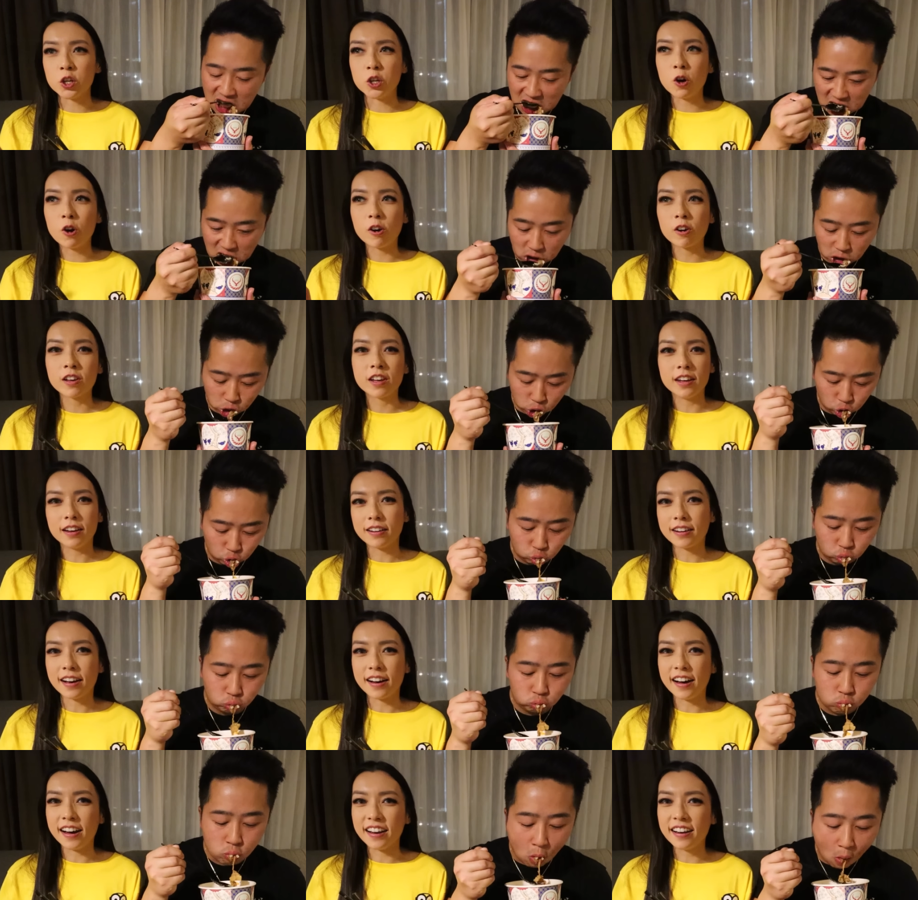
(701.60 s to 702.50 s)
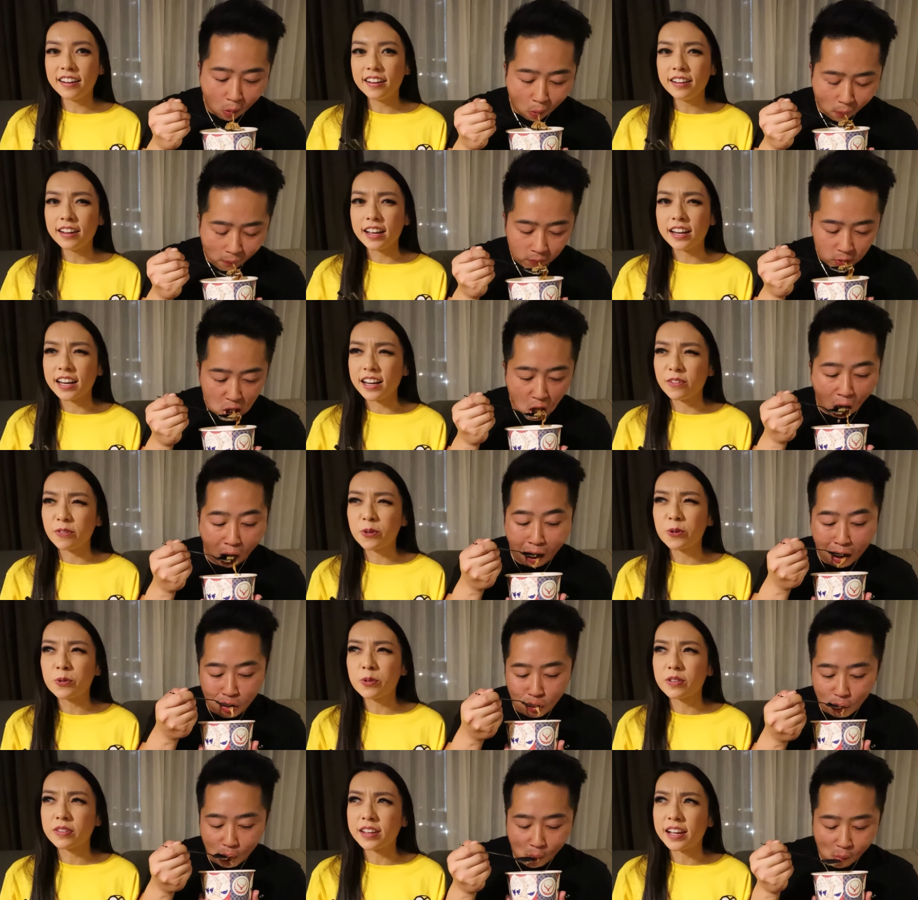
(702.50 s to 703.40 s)
Speaker 1: Yogyakarta, and
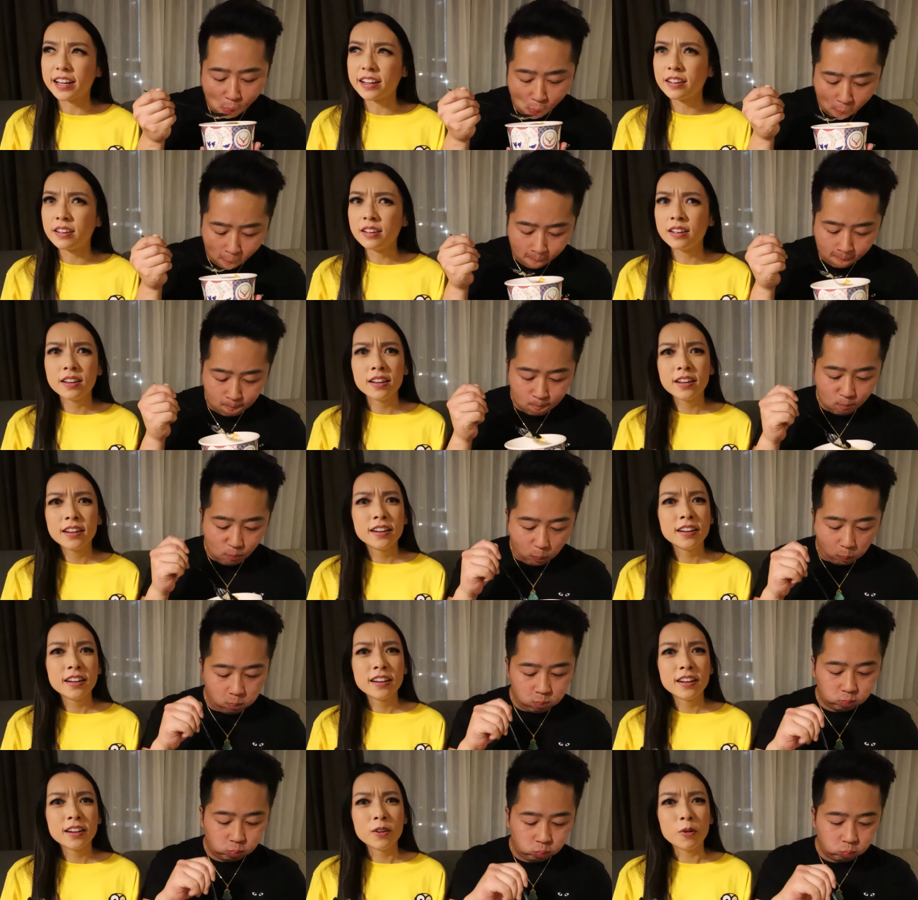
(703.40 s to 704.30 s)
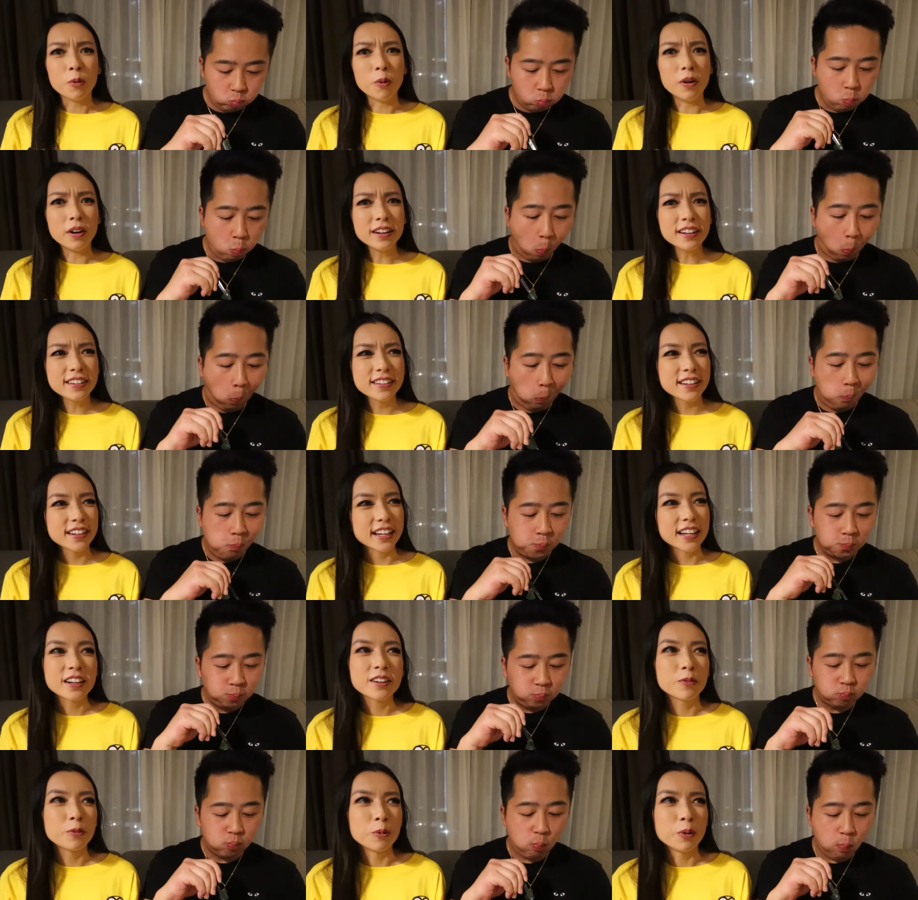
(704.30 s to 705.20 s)
everyone was like, what?
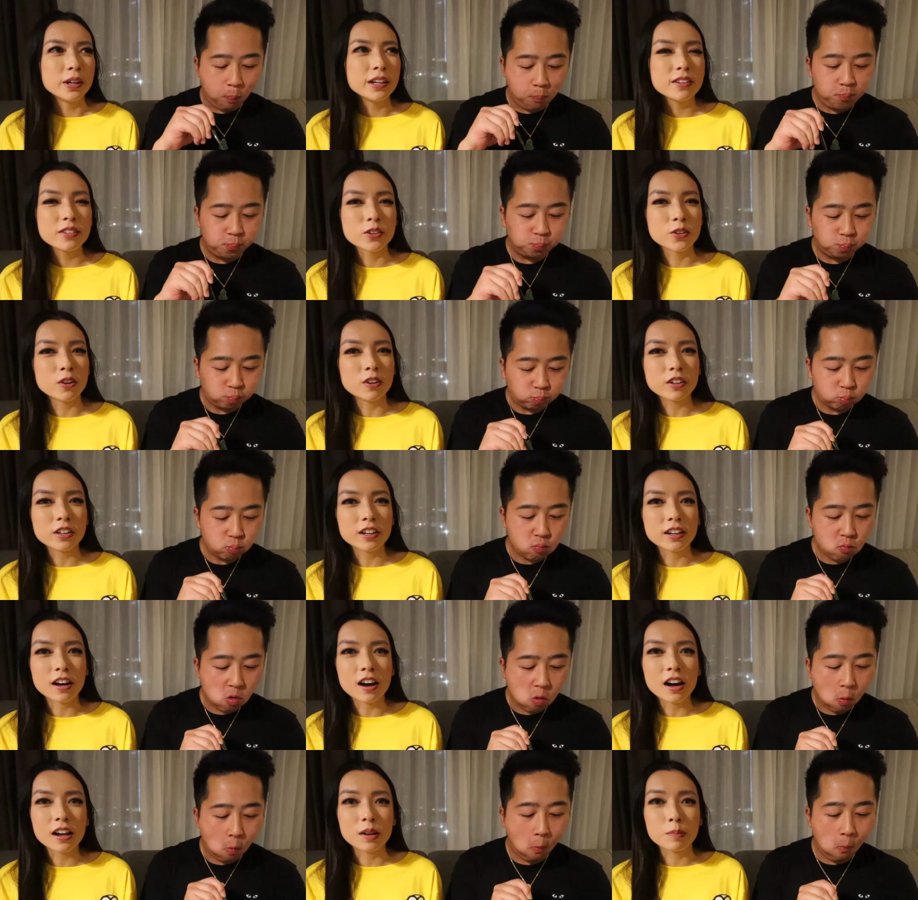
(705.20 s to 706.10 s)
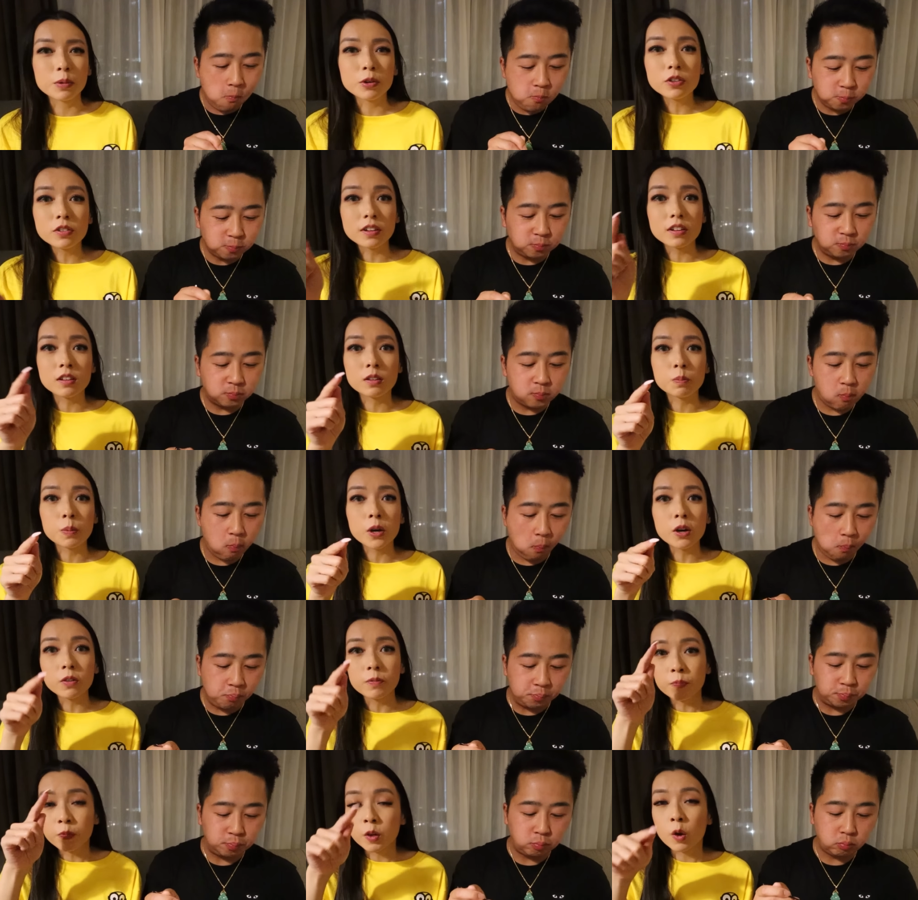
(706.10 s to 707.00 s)
Like, what is Yogyakarta? Because it's
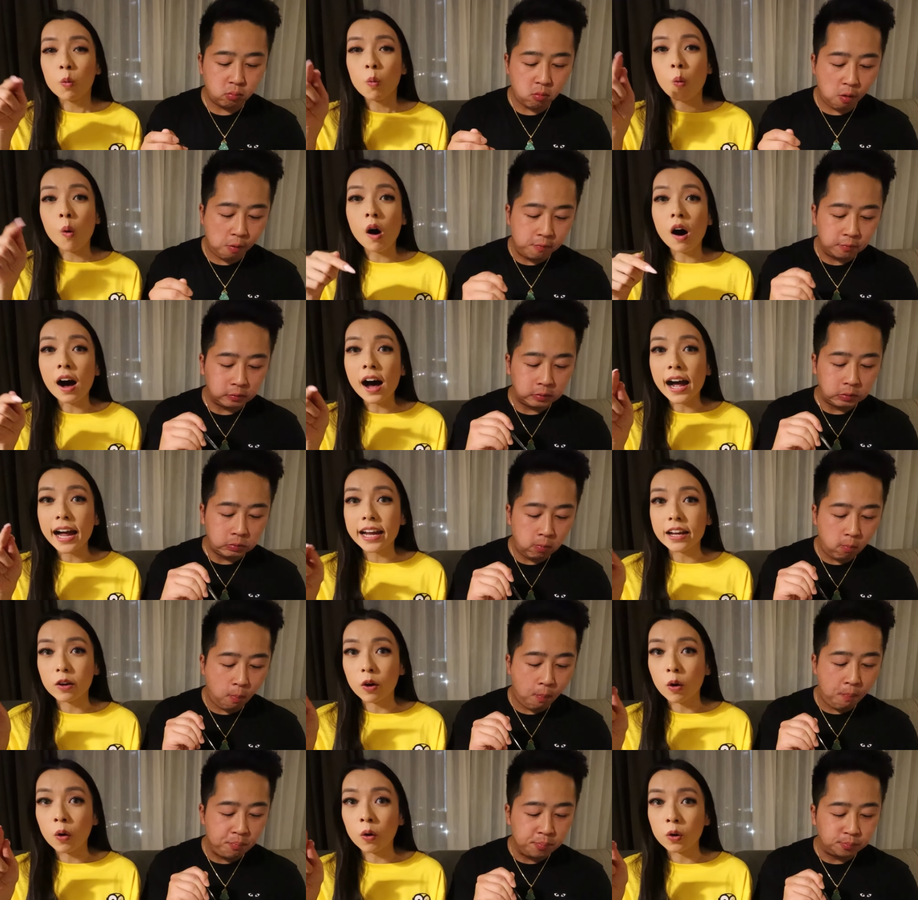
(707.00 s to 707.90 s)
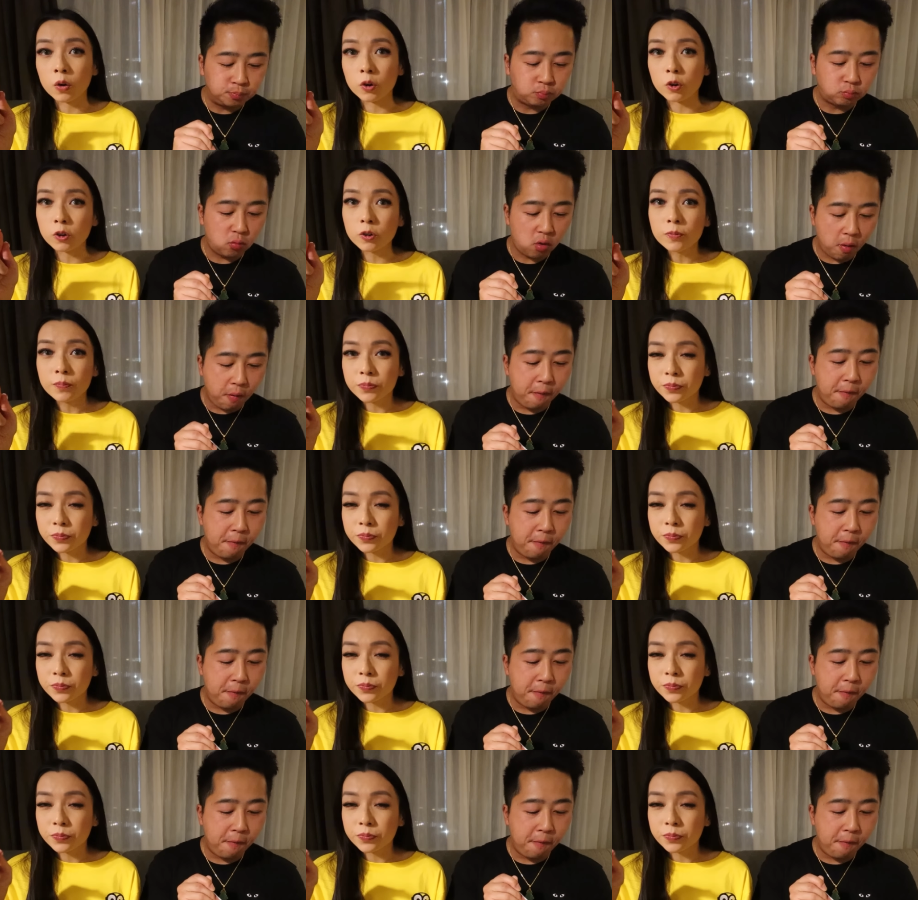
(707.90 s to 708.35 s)
spelled Y-O-G,